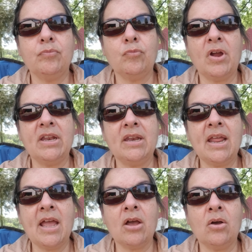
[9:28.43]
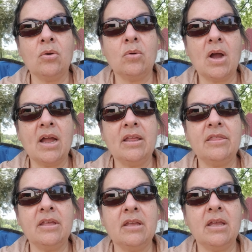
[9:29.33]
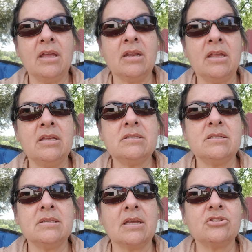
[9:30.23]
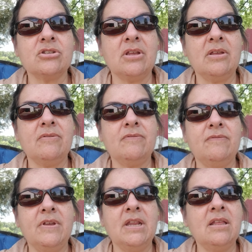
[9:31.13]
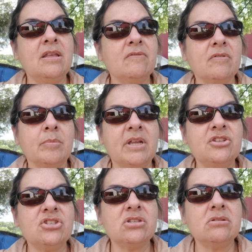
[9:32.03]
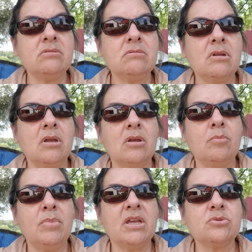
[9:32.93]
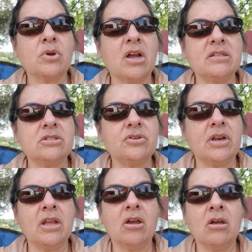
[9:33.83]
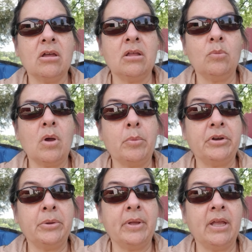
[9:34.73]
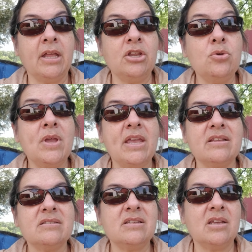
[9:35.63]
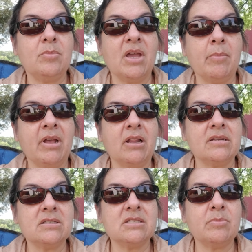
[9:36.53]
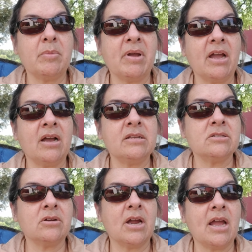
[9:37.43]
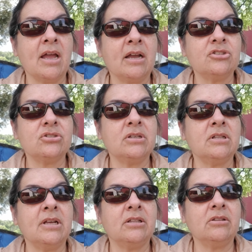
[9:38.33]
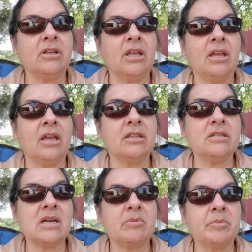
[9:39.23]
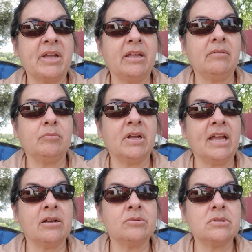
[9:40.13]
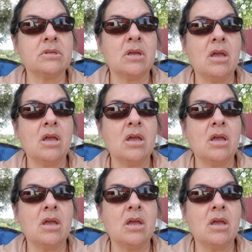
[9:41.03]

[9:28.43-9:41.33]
Right now, I think Anais is actually feeding the information, because we're concentrating on what we're doing, and you can't see it behind my glasses, but my eyes are actually like looking at the top of my house.